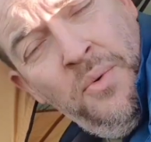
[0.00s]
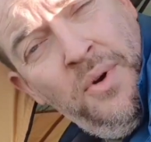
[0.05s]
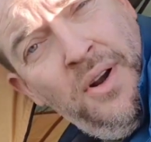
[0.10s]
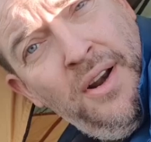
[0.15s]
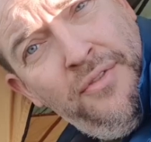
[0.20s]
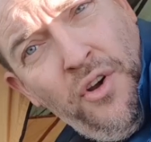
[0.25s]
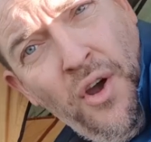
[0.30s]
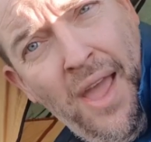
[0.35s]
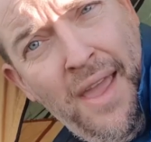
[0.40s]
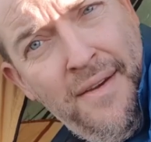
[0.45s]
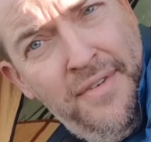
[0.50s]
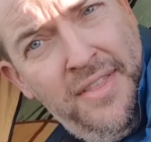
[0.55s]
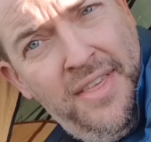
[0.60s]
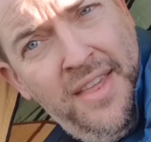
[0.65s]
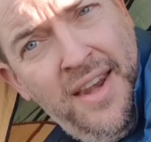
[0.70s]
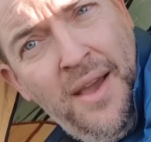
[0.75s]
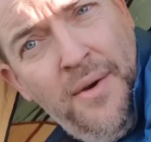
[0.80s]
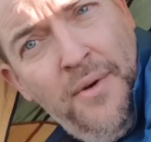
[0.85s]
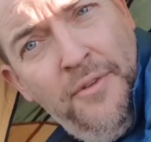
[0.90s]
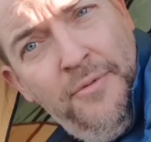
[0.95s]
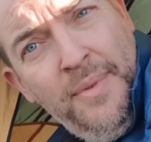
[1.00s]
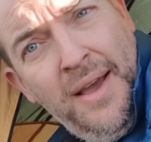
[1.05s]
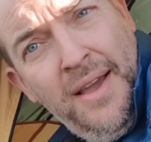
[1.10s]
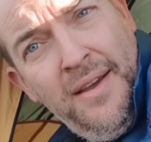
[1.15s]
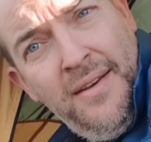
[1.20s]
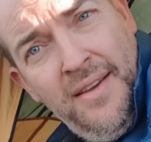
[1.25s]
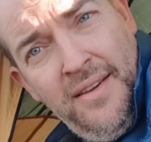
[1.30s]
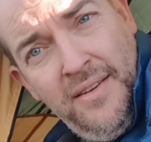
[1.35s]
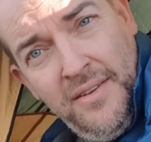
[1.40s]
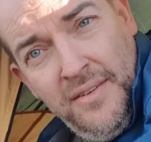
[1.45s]
when I've got everything out of my
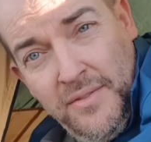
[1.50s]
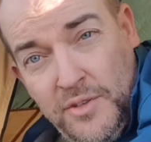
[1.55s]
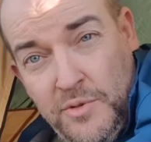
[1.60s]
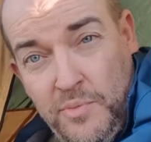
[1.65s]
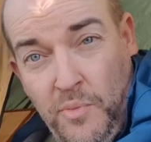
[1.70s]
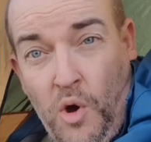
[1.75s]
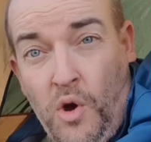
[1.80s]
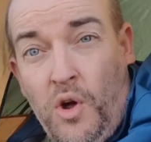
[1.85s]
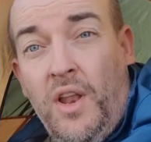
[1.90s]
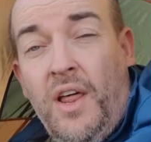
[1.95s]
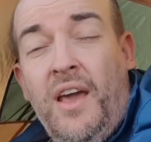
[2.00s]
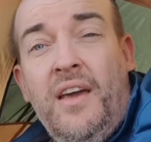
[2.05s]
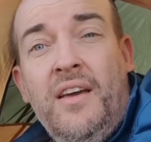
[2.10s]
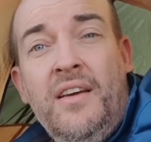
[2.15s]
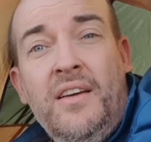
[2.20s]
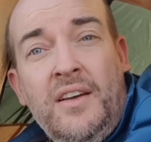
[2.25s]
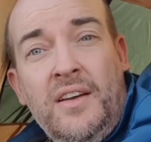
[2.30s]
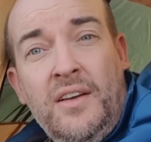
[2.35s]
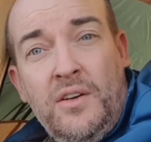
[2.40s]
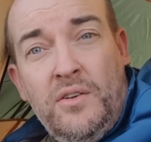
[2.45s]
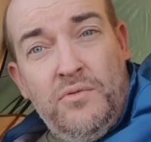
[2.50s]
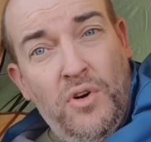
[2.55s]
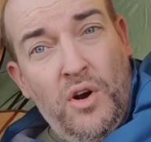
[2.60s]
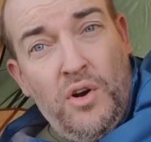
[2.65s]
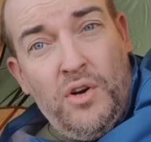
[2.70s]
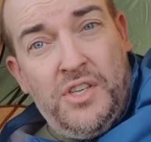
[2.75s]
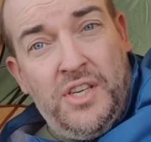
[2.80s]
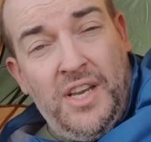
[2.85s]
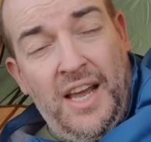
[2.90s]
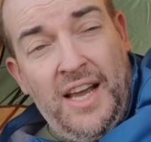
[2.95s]
smaller
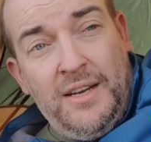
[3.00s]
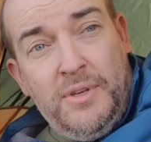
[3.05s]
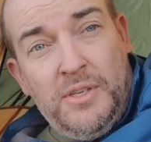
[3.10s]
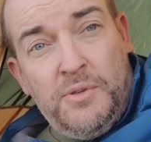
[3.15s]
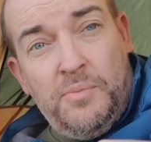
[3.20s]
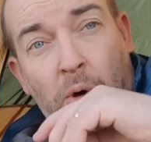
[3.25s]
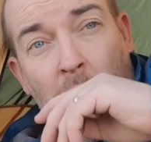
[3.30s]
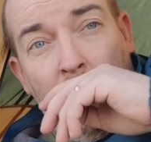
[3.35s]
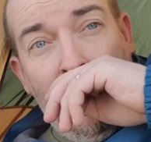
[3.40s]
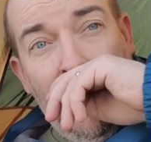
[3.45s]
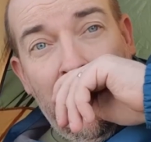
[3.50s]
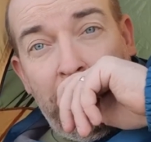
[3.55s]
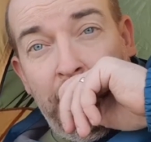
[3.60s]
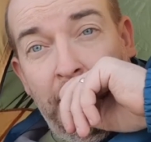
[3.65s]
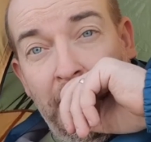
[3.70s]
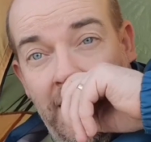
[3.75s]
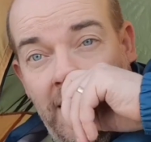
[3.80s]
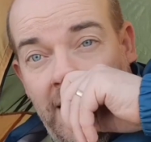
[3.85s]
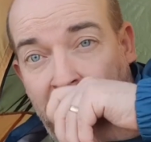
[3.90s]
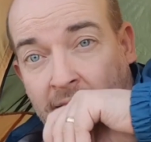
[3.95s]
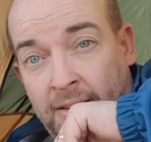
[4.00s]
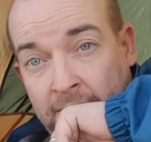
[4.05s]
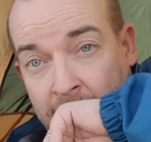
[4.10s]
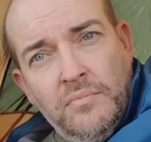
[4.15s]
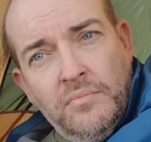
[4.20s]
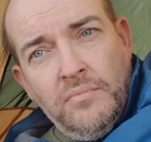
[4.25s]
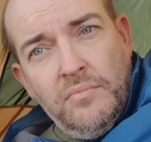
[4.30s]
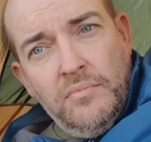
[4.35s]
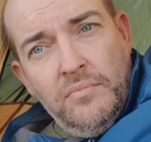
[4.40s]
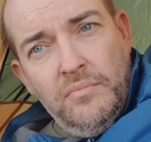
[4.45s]
rucksack, my small backpack,
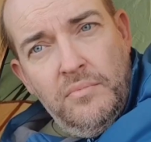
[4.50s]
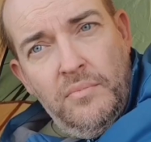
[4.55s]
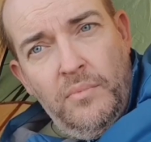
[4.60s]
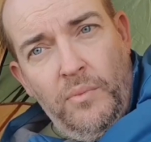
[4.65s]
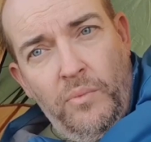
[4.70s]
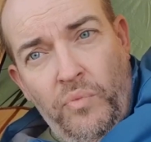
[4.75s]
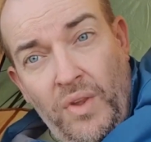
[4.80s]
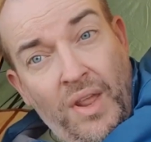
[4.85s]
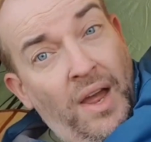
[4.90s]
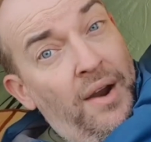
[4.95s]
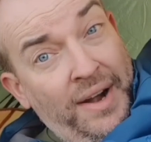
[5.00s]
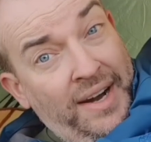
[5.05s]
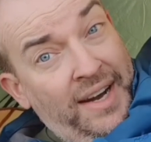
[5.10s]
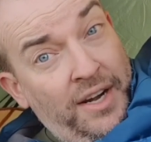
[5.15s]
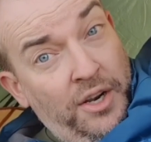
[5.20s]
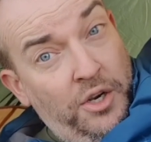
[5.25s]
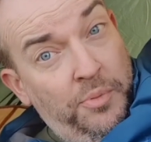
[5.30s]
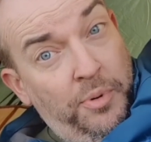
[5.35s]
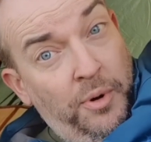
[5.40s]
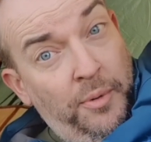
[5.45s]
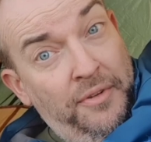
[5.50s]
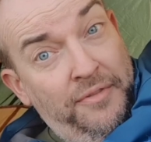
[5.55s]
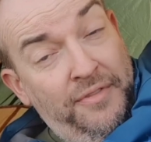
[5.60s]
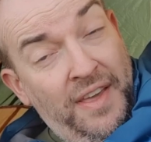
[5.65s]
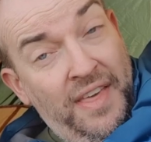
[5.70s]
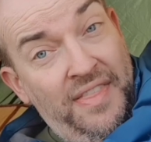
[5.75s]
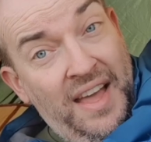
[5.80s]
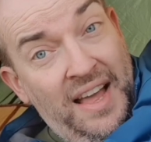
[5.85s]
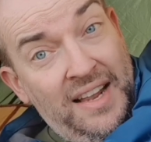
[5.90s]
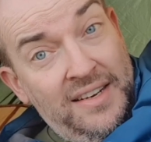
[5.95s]
I reckon I could probably
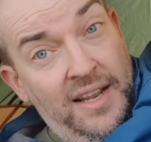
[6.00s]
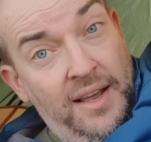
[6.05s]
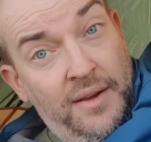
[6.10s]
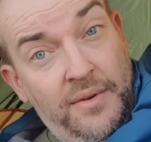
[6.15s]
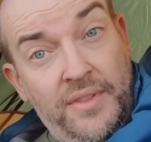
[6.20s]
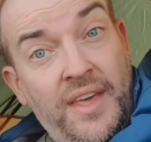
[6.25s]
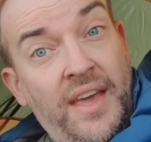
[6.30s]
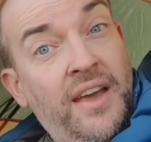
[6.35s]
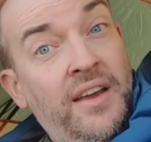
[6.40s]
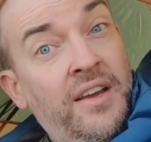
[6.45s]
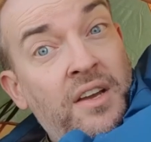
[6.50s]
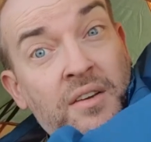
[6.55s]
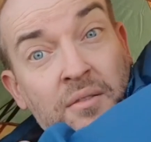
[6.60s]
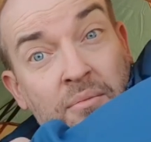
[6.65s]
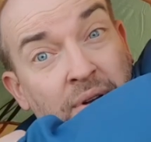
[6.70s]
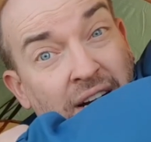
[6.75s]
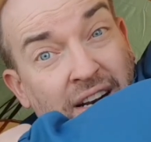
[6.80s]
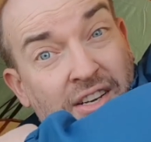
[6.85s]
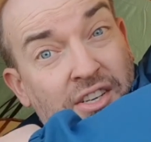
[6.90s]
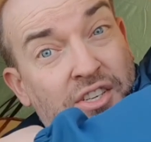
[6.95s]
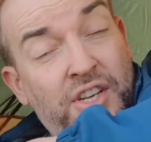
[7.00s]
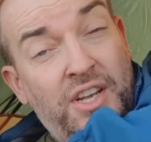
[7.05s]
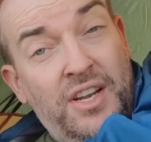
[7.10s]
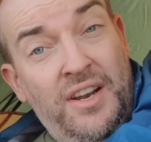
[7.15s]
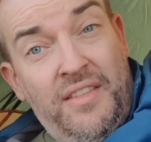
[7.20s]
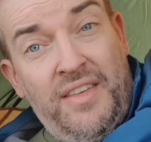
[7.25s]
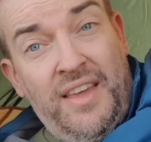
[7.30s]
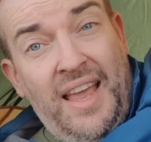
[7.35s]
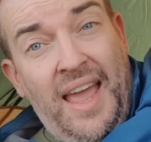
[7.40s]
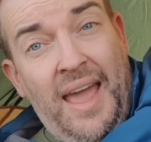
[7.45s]
fit that down there. But I could certainly
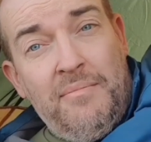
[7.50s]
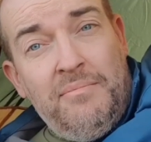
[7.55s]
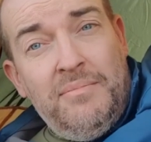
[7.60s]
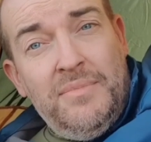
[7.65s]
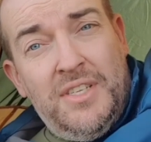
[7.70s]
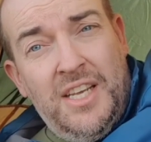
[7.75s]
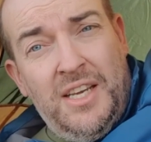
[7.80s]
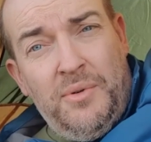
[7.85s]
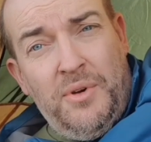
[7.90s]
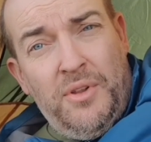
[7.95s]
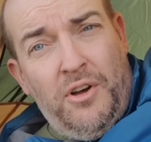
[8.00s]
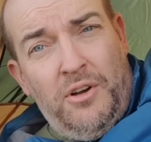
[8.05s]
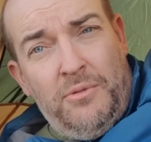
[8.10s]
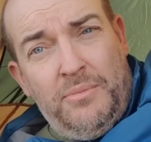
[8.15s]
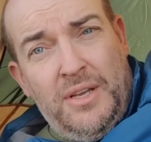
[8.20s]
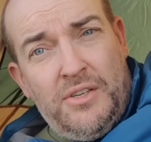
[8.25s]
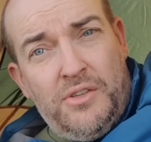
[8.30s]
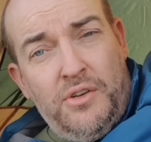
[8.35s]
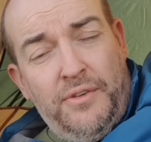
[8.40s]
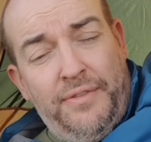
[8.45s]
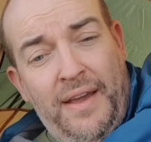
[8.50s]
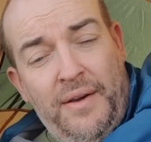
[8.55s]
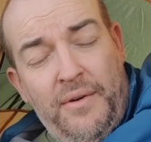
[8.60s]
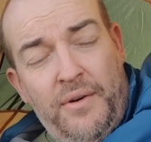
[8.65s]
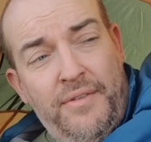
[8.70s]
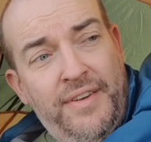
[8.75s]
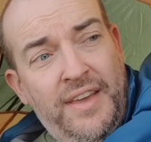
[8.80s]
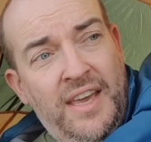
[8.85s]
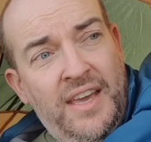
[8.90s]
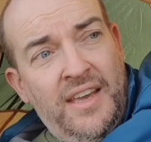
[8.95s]
think empty with all my stuff out
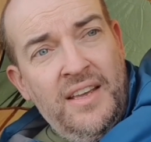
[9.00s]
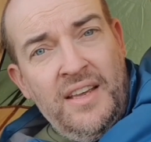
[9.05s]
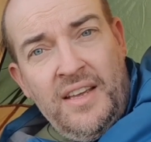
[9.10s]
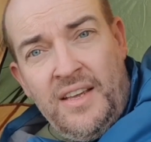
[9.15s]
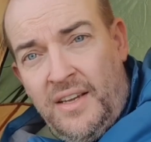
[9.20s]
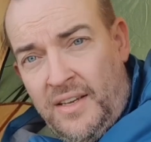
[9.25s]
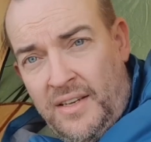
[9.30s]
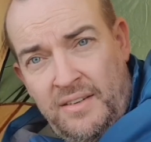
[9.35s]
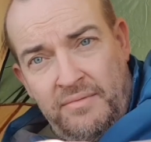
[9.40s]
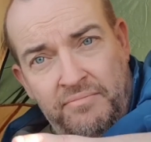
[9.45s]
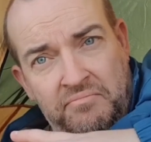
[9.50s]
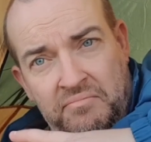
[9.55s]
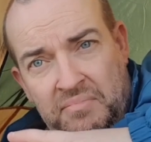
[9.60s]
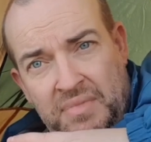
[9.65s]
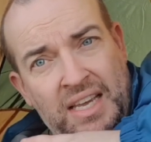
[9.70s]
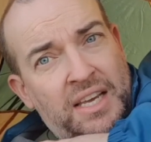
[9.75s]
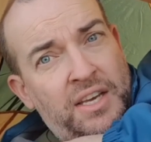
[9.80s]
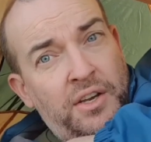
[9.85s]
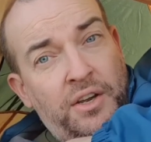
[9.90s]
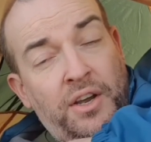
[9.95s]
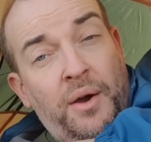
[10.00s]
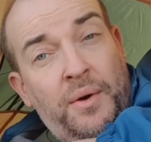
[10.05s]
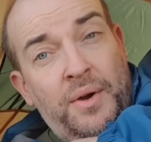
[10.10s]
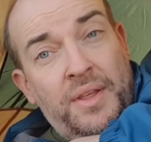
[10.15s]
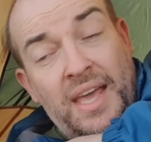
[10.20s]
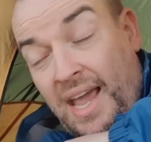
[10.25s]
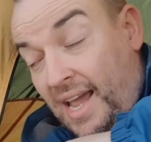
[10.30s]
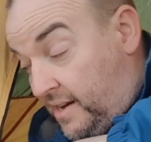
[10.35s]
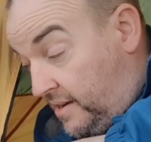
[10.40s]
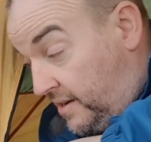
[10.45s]
of it. It can go at
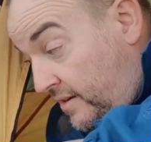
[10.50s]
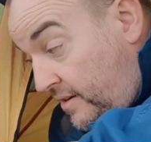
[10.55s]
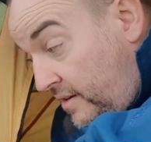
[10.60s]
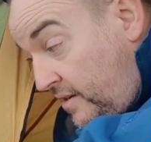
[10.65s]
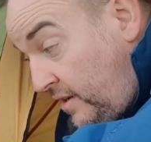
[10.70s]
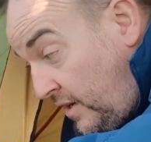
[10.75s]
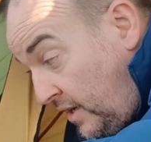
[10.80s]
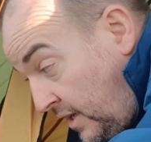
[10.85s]
the head end